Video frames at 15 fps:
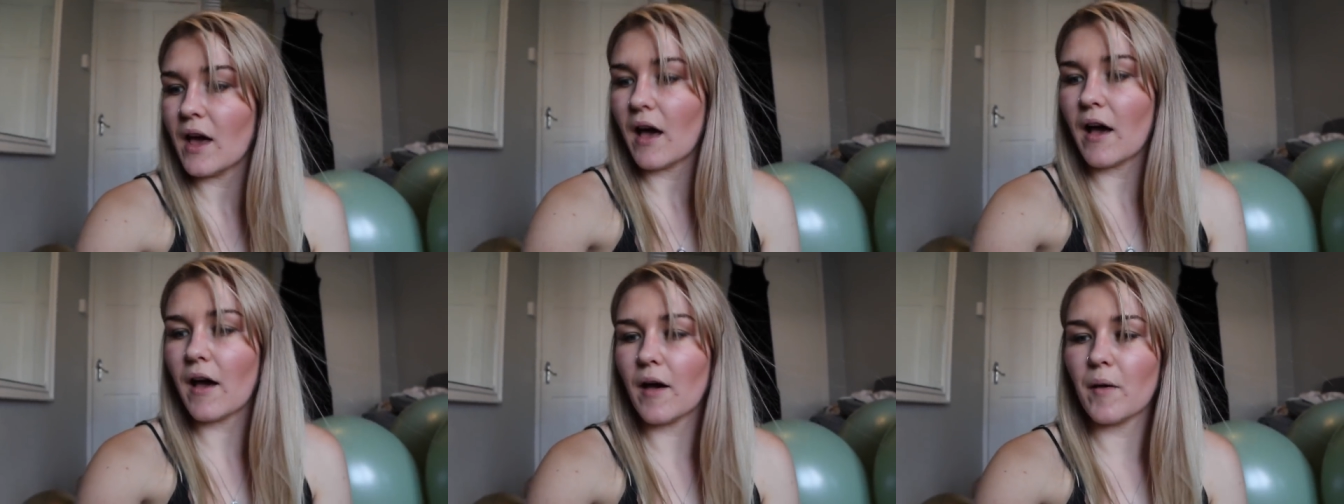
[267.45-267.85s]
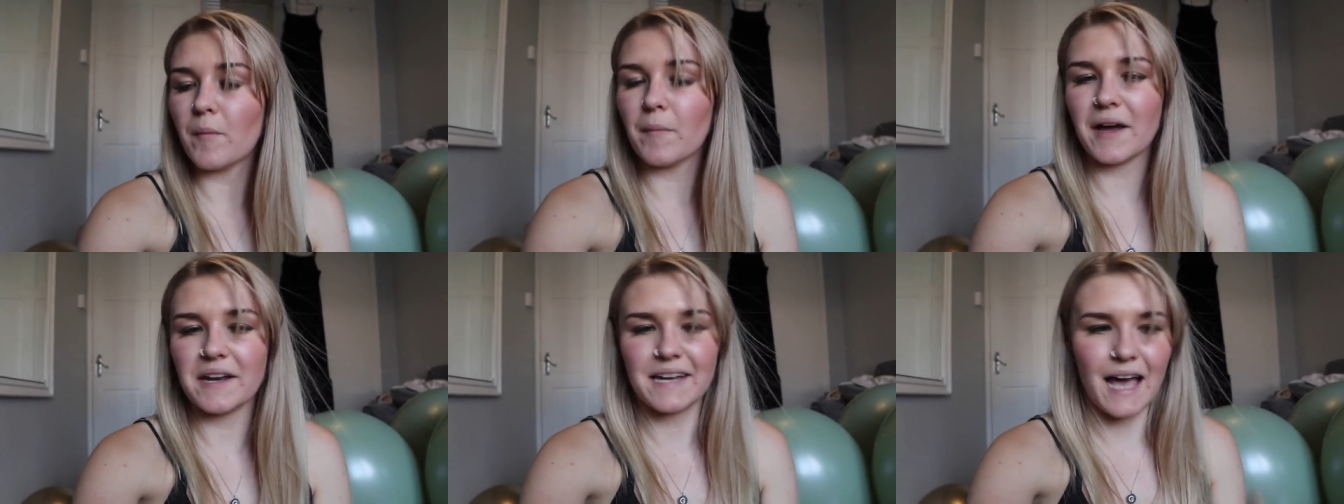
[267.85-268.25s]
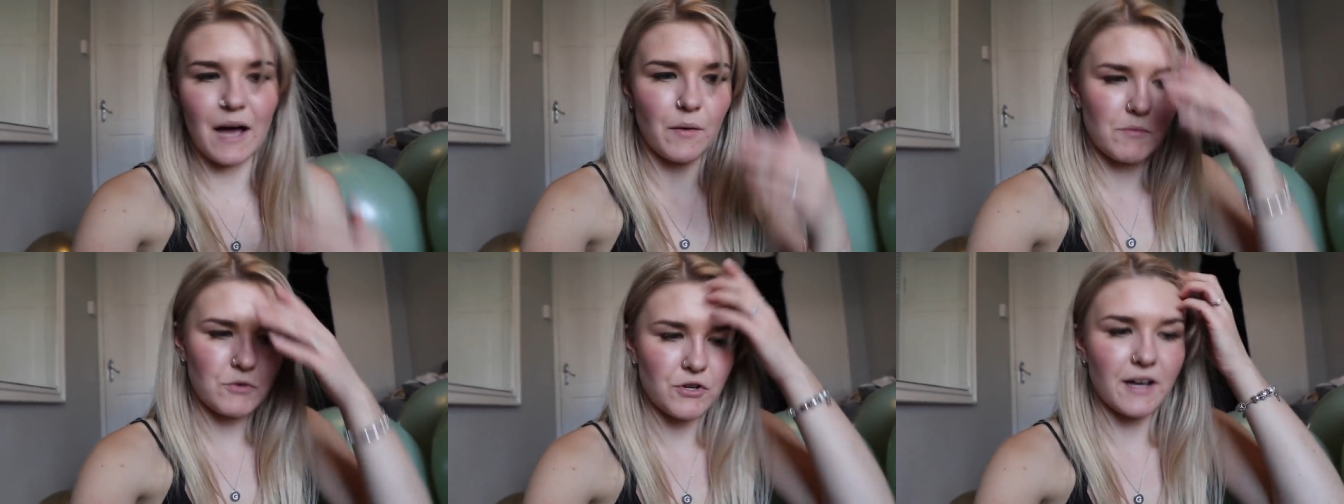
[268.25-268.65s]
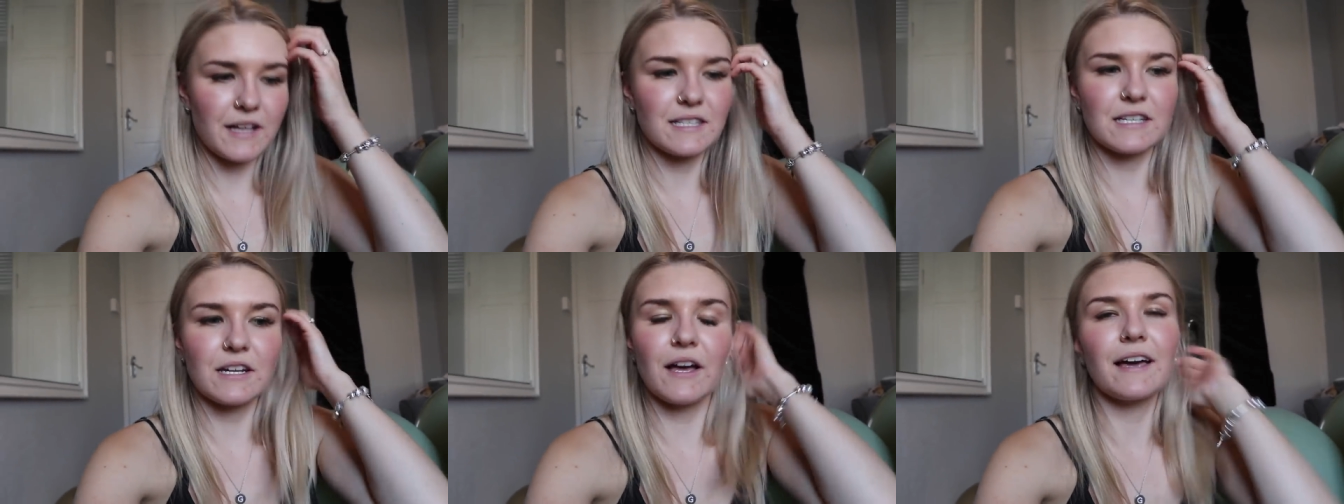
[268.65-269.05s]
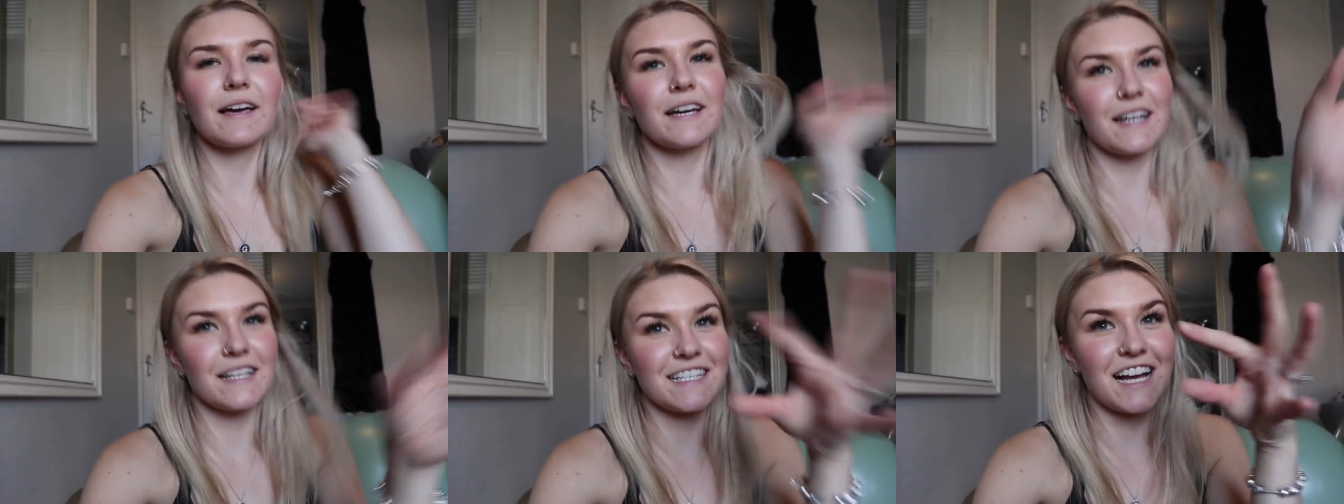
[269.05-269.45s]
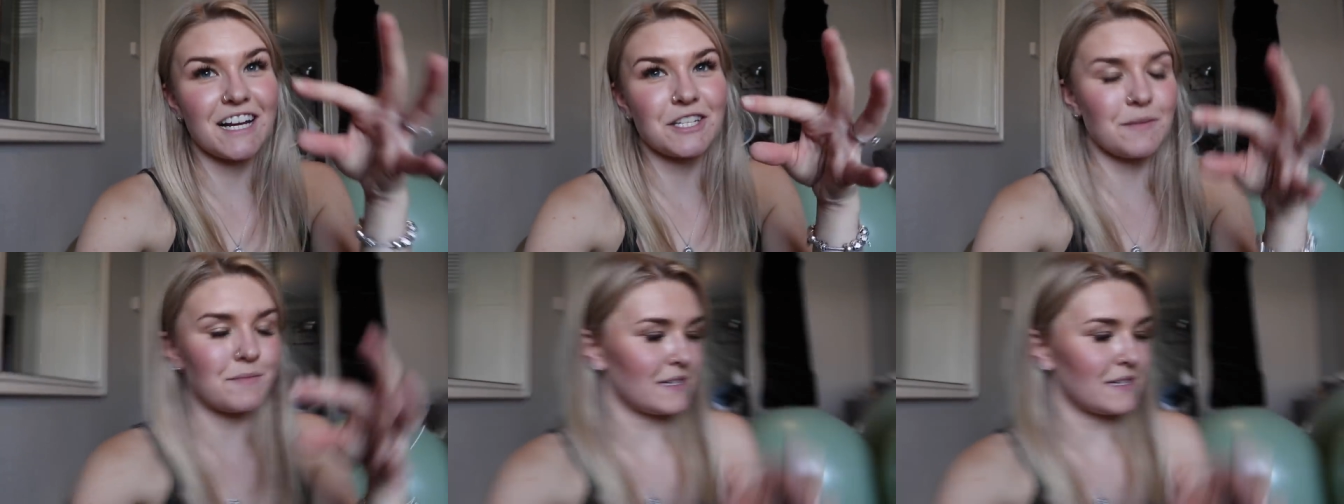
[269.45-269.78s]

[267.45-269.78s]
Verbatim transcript: and now i'm trying to like attach them